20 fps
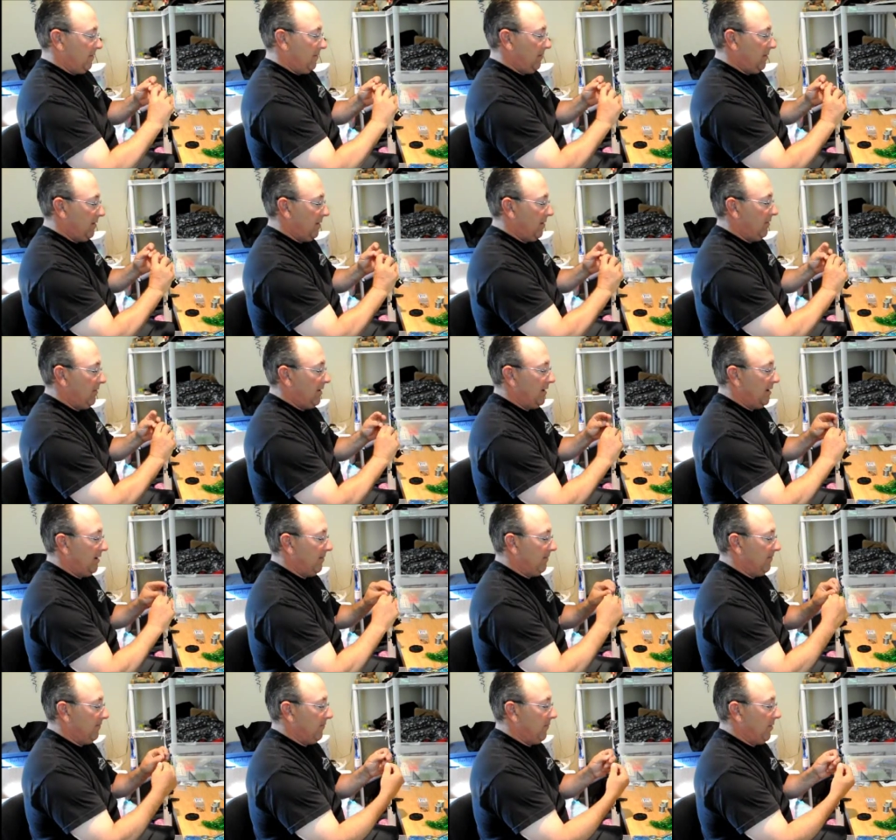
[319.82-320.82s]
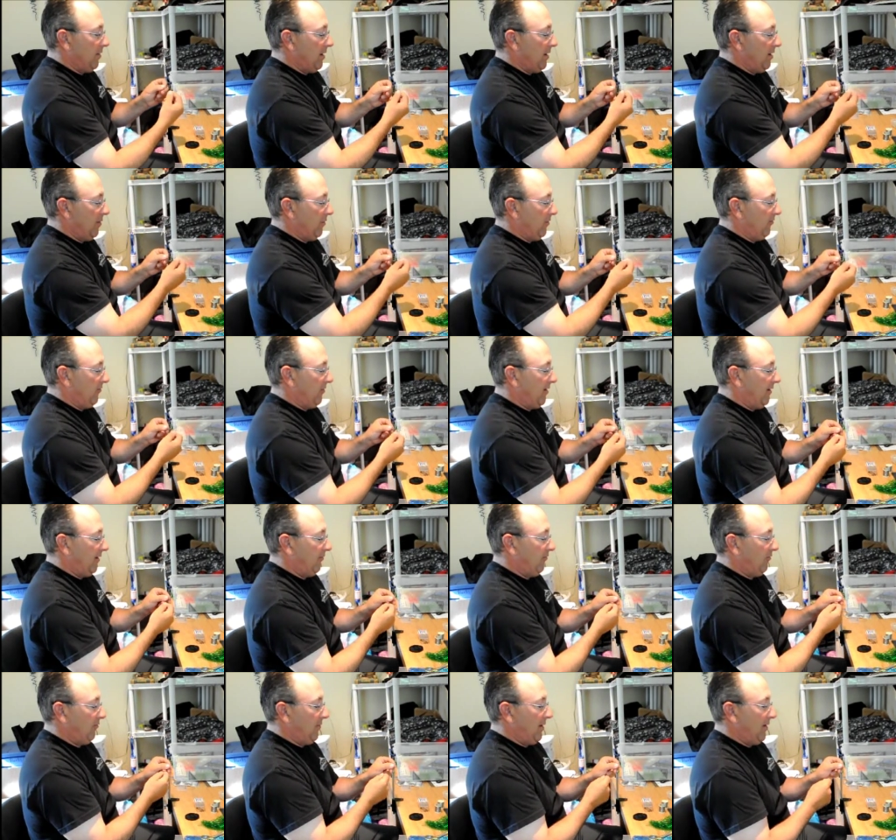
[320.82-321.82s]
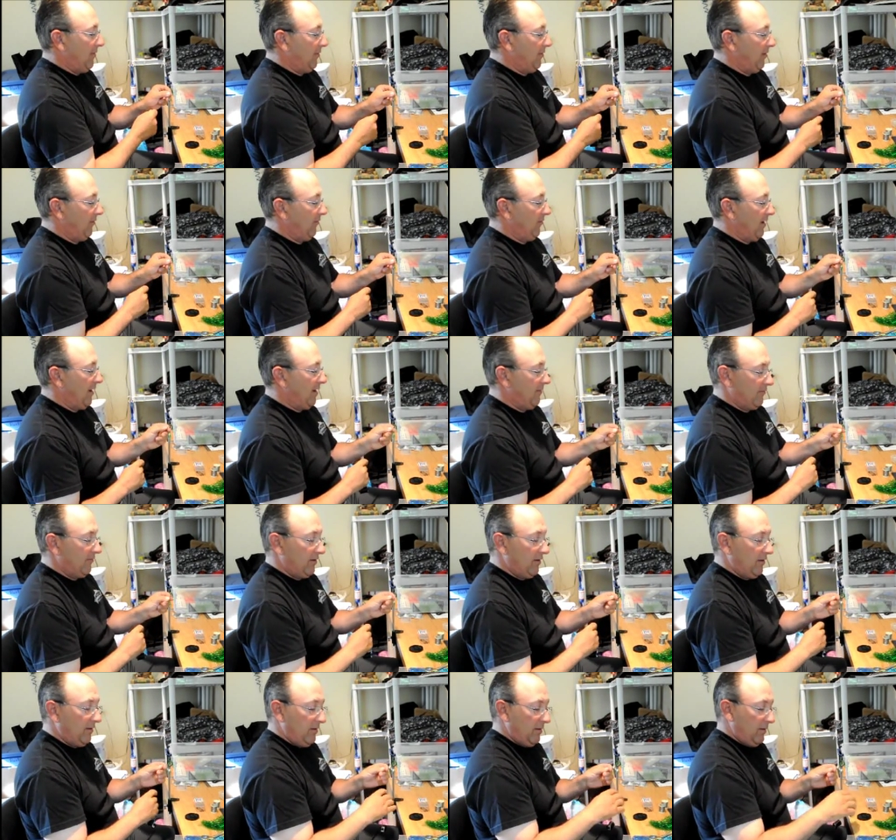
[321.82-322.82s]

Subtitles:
And then I always head cement these after.